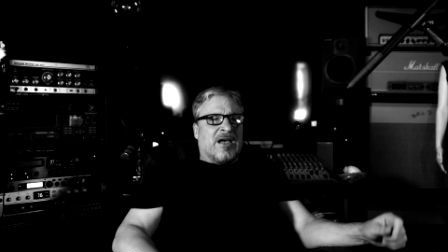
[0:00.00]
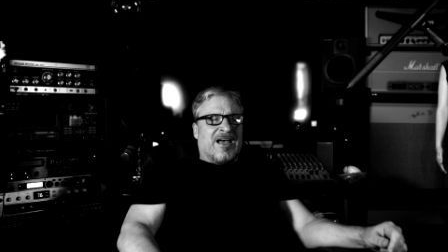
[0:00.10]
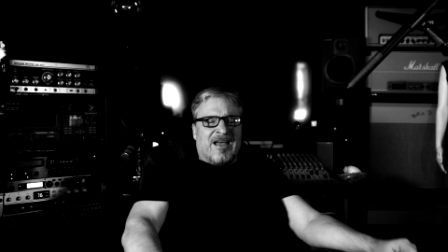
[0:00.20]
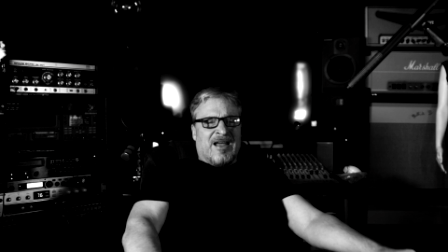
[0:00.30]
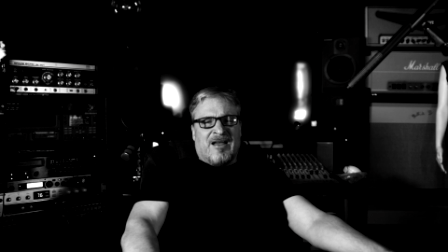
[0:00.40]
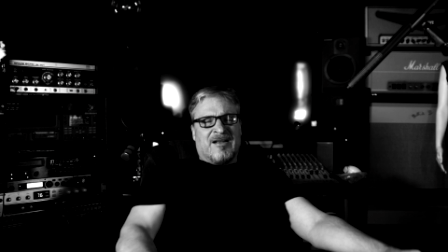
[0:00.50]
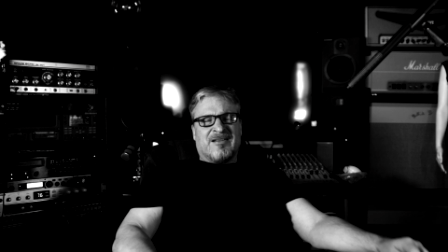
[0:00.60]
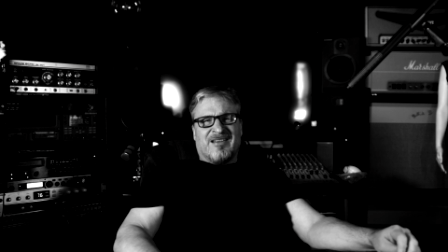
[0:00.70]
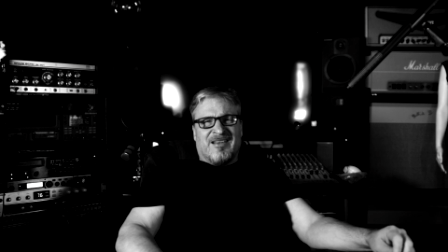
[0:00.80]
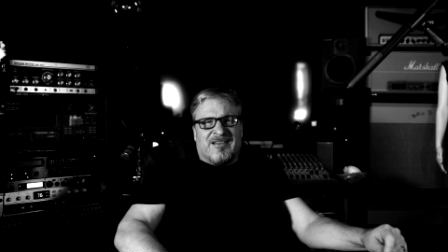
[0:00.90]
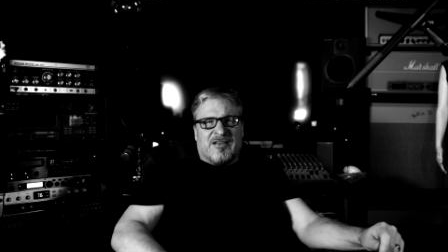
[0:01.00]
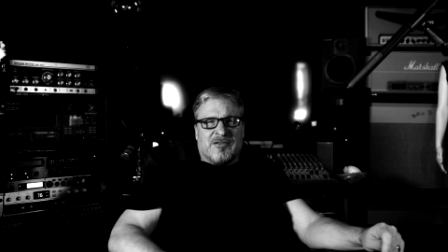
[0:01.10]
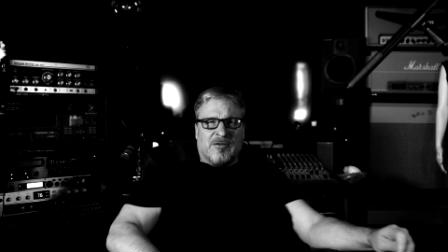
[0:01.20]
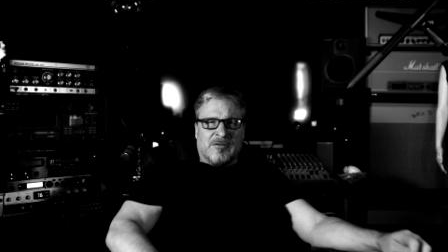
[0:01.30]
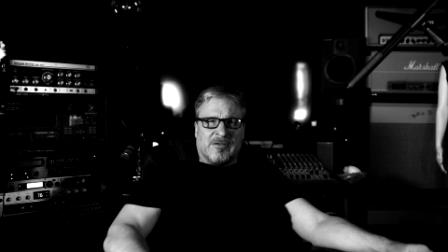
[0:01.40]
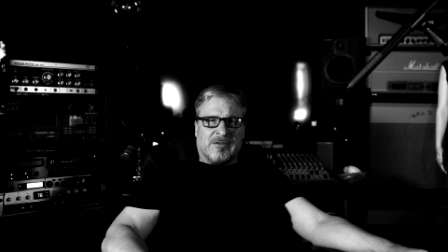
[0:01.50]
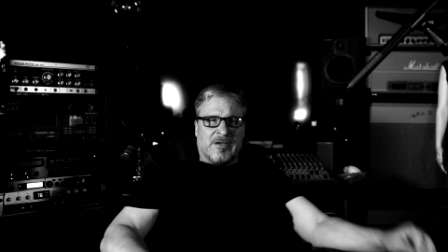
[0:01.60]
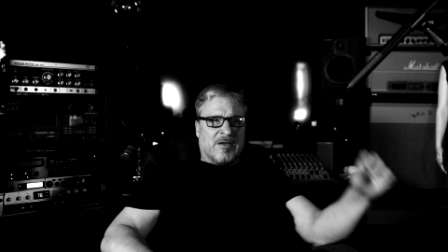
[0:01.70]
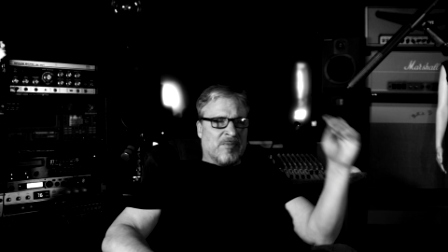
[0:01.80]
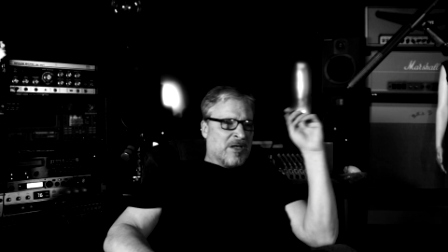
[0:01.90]
It doesn't look the
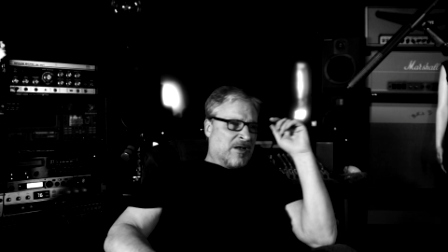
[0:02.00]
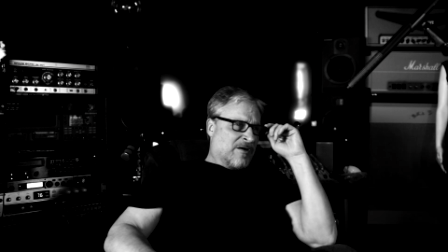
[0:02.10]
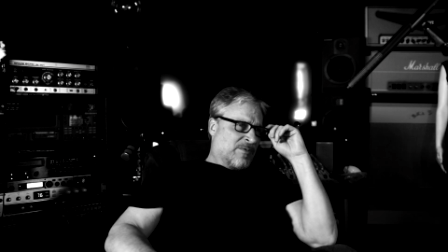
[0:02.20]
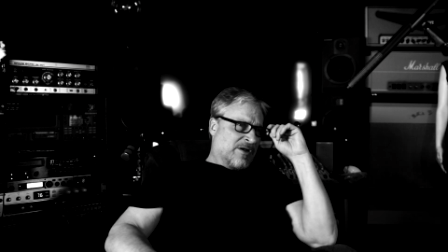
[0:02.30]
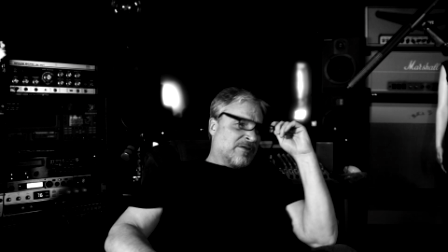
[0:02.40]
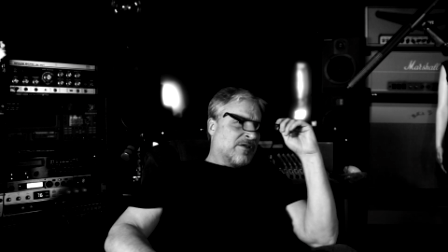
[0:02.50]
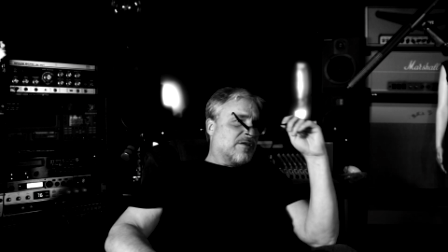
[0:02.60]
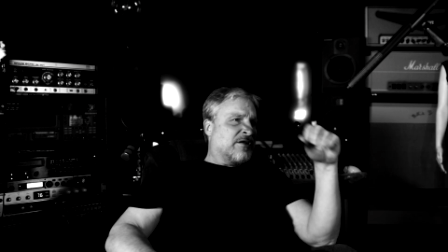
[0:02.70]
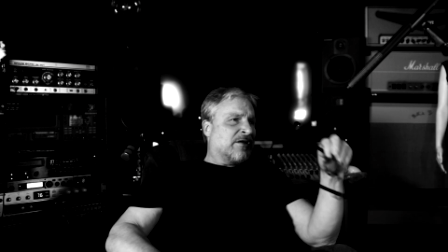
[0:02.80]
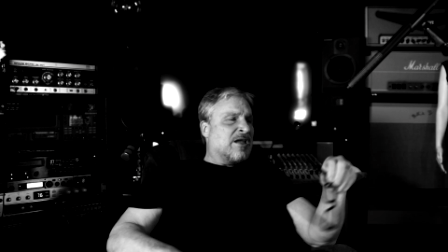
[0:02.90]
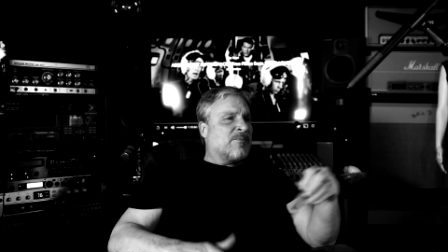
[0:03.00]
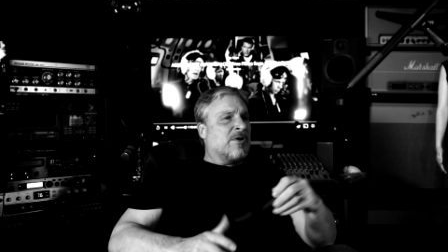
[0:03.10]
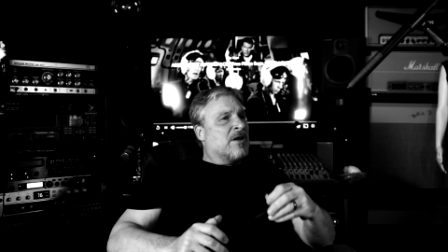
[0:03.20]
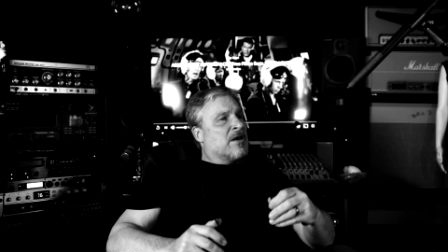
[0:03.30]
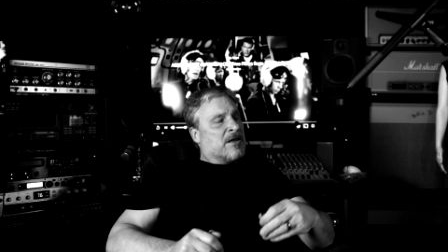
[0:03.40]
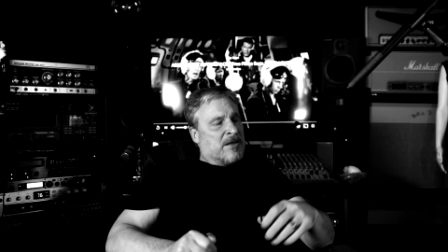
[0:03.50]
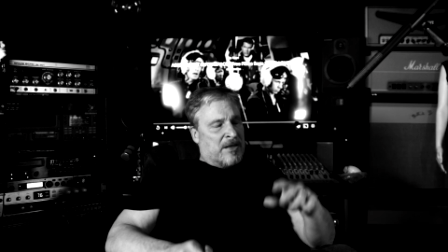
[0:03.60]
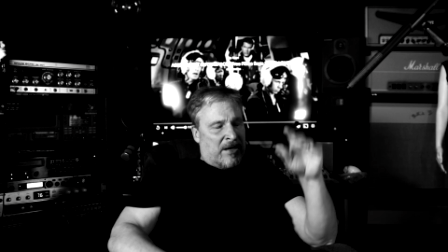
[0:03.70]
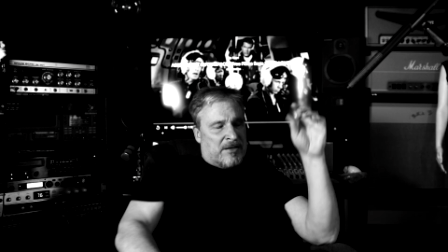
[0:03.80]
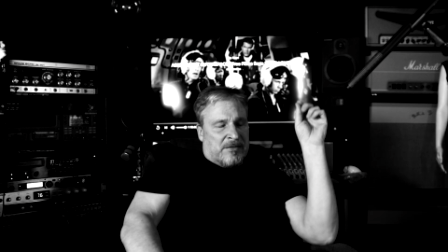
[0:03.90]
same, and everybody says it can't be.
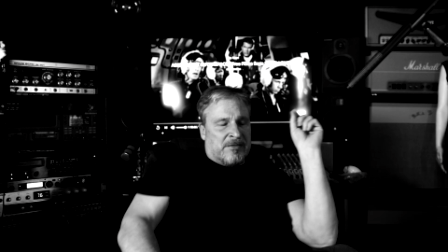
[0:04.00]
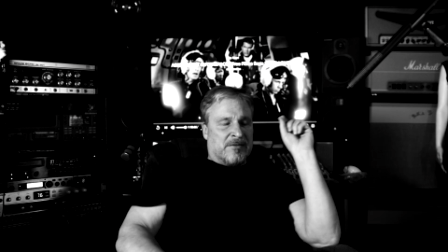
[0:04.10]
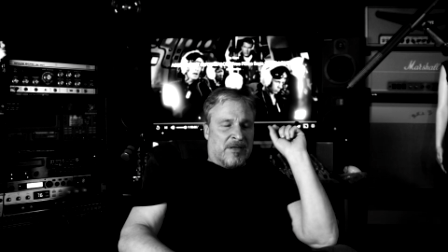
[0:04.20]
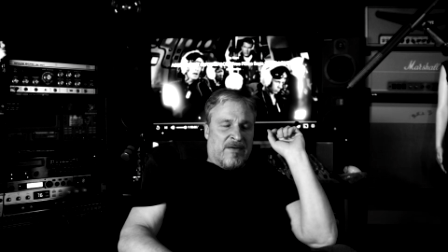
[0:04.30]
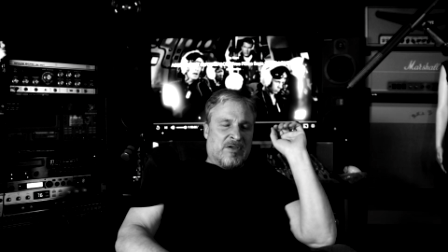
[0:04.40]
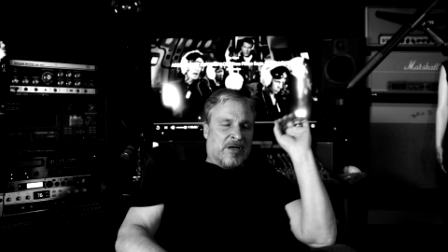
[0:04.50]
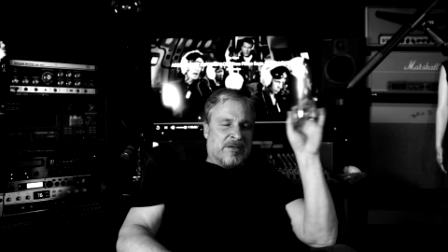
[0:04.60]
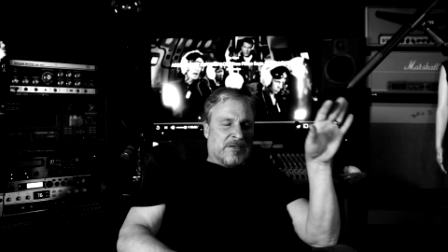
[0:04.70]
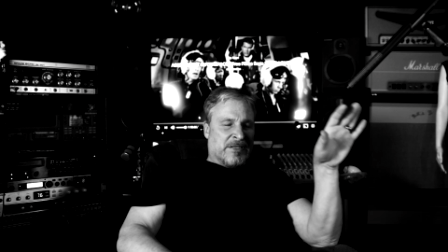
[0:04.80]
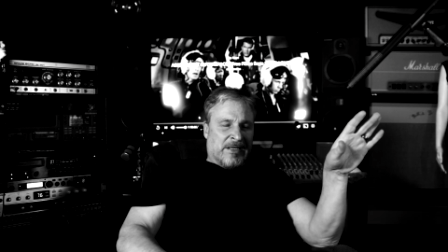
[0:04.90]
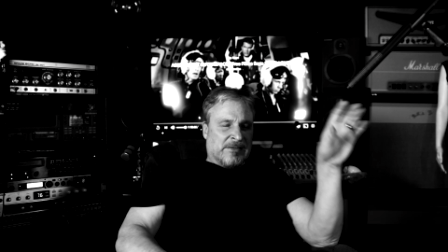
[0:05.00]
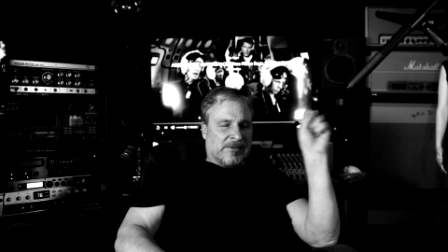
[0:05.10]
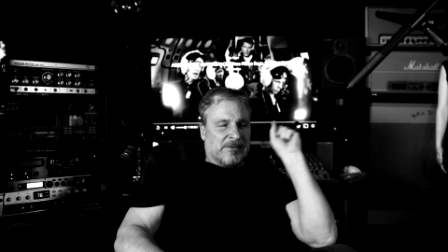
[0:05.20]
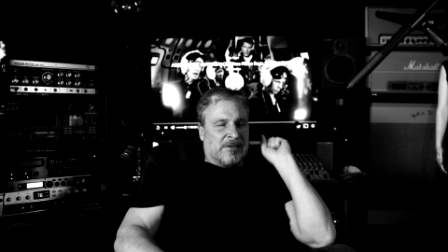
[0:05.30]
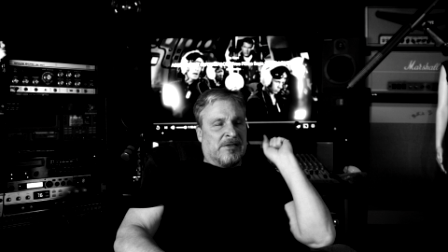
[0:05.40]
Yes, I've done the tests.